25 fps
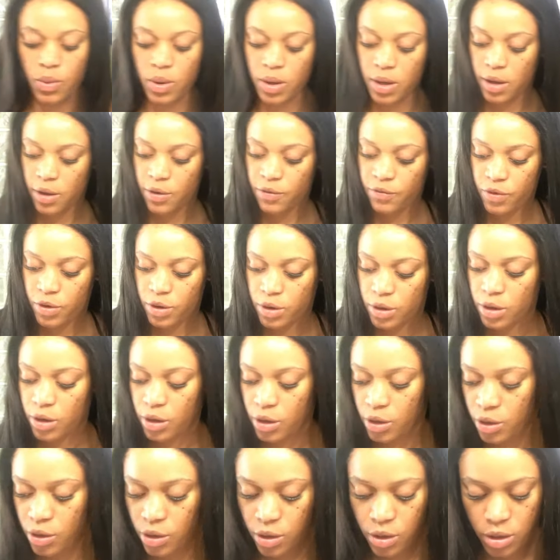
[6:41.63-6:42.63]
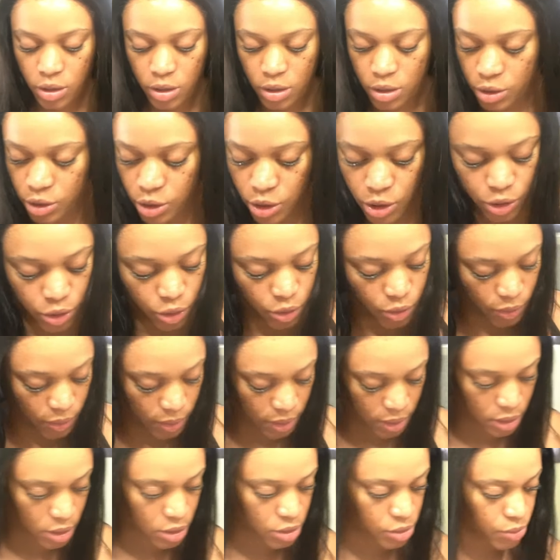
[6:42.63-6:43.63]
whatever you're
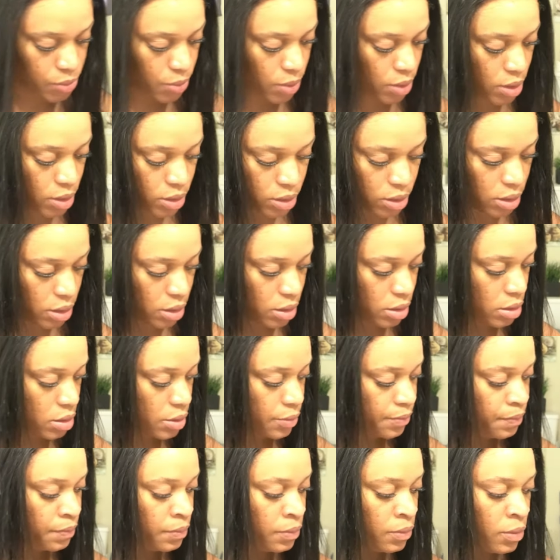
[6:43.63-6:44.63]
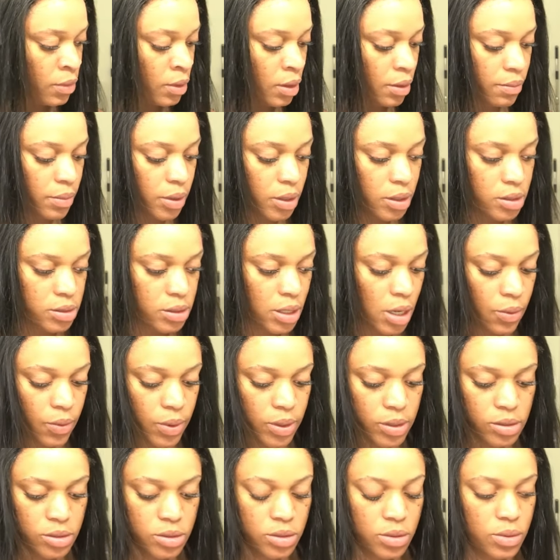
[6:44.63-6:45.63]
doing is working because I
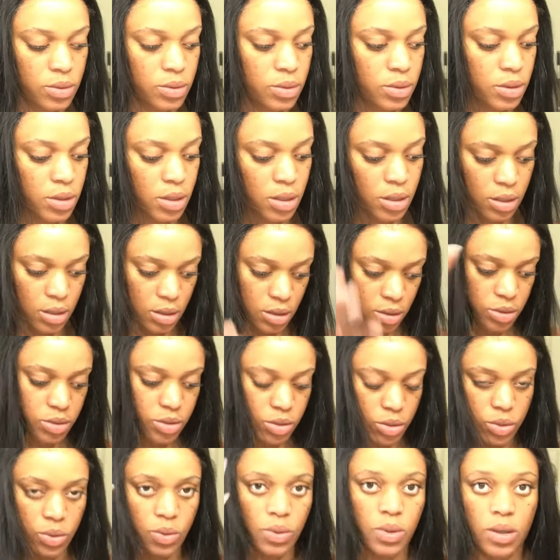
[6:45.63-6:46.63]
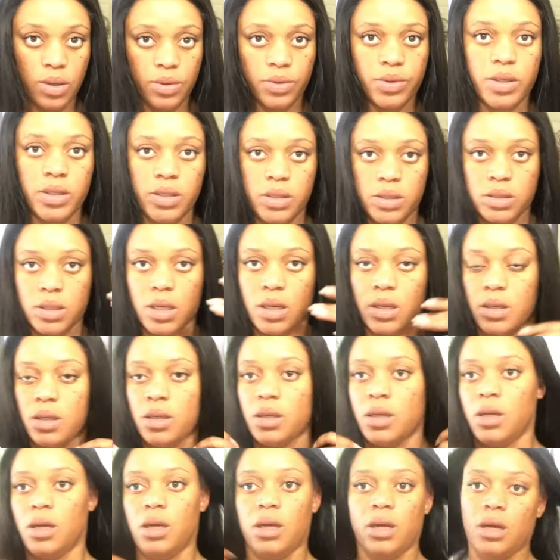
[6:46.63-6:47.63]
went to the hair store
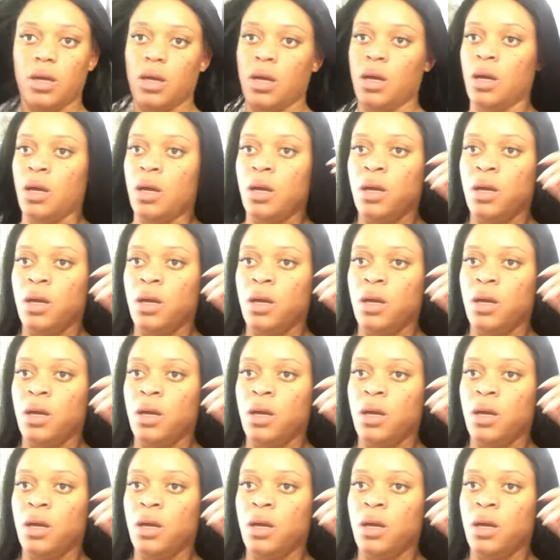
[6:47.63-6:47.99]
recently